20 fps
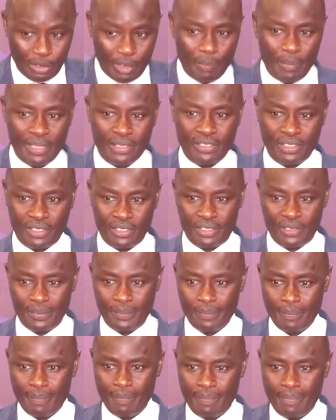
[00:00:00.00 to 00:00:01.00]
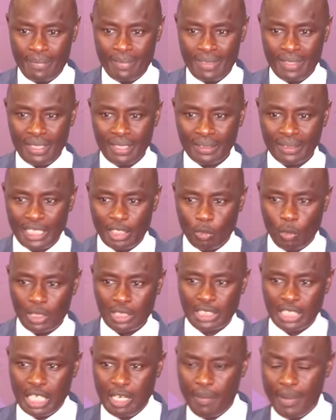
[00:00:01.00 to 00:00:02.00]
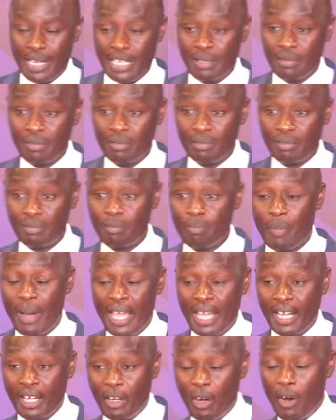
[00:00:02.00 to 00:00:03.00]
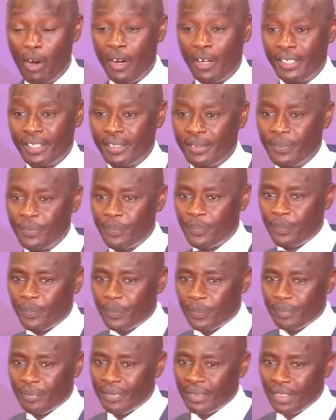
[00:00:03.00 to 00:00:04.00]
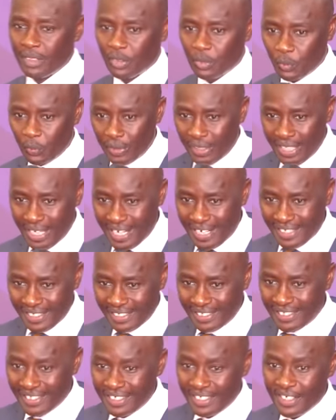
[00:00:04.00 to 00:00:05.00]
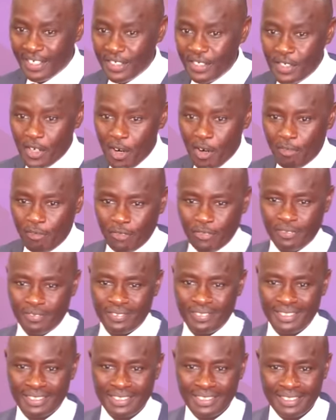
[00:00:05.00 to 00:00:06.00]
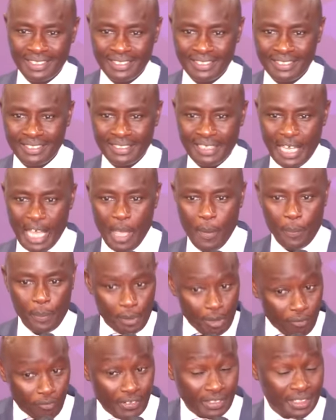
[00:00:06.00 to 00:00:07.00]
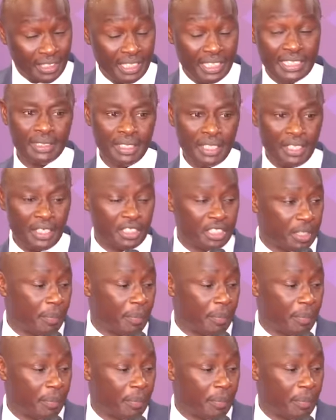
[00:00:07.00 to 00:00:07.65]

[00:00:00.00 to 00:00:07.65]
to the message that was given by God to Ian Ndlovu, a prophet in, in